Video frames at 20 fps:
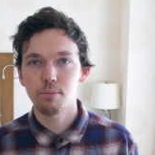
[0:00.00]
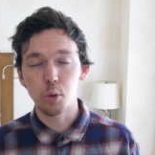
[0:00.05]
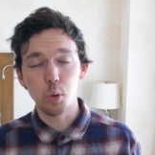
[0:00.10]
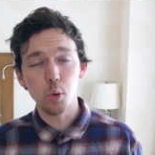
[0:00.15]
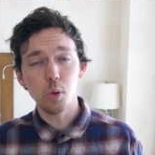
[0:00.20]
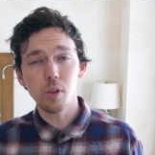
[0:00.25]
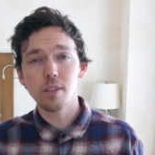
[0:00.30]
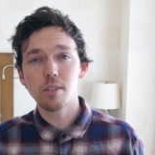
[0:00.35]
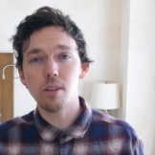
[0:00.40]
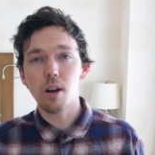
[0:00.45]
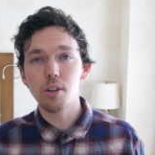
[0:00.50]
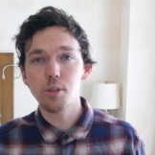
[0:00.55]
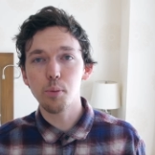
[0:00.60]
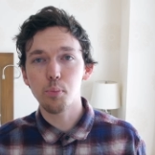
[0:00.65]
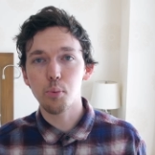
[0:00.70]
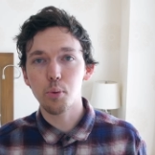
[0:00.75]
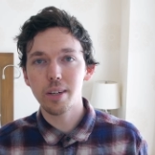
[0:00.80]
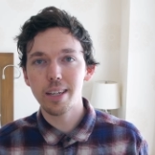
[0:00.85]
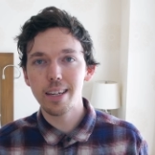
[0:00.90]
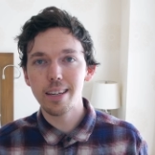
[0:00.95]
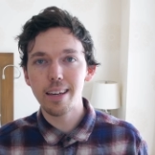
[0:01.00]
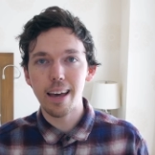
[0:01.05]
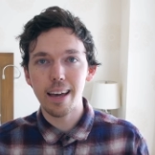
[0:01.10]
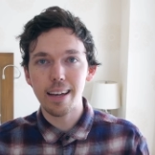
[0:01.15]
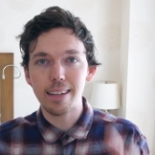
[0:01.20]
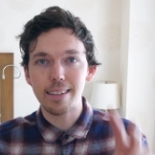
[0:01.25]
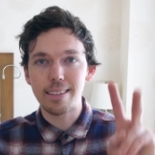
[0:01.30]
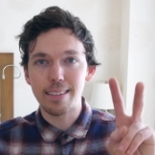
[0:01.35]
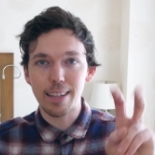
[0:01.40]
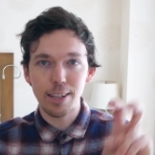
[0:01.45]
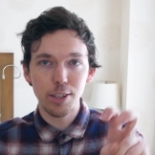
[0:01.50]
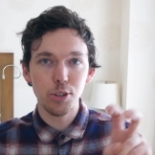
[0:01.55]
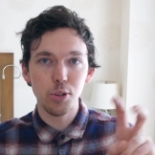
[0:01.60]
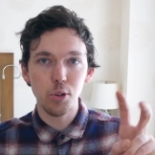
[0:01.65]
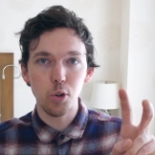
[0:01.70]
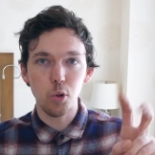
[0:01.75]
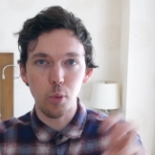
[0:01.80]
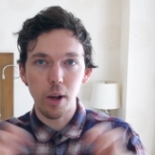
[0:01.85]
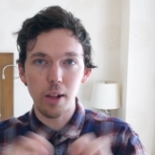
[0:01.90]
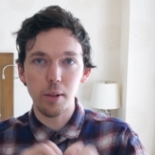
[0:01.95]
Google is also bringing a
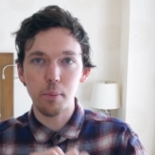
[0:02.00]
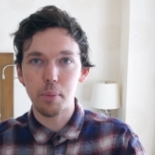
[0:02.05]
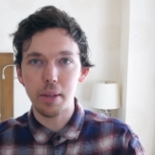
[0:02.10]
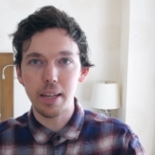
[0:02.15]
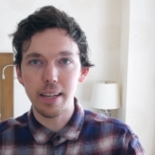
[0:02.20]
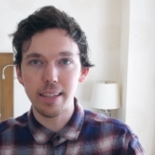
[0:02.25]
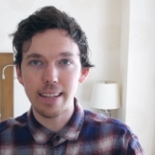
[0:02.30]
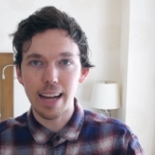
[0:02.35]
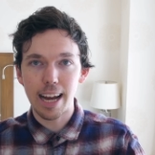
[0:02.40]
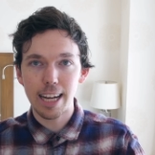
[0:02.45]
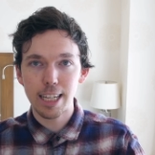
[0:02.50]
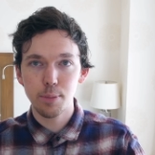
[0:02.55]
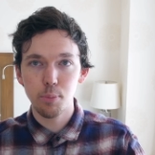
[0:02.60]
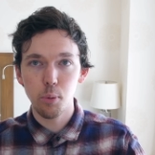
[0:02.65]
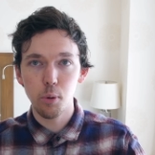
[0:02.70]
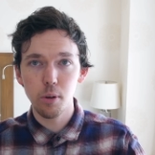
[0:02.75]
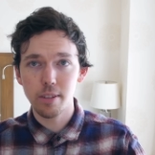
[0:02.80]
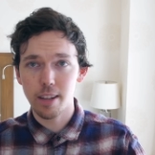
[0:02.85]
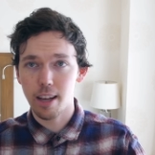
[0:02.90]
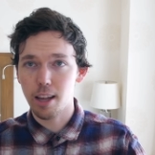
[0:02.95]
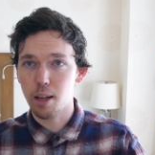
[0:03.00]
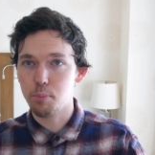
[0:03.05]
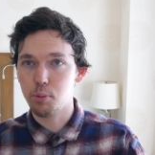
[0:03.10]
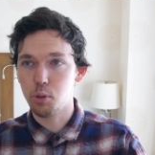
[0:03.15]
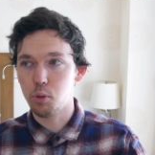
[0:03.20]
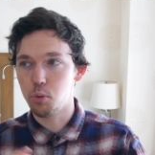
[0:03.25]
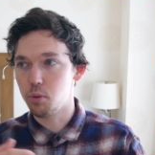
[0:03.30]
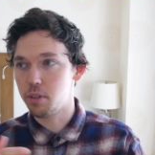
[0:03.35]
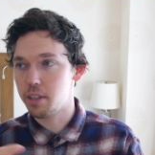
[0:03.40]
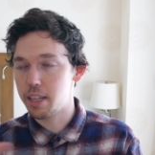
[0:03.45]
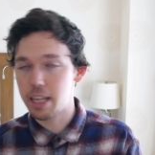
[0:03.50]
digital well-being dashboard to help you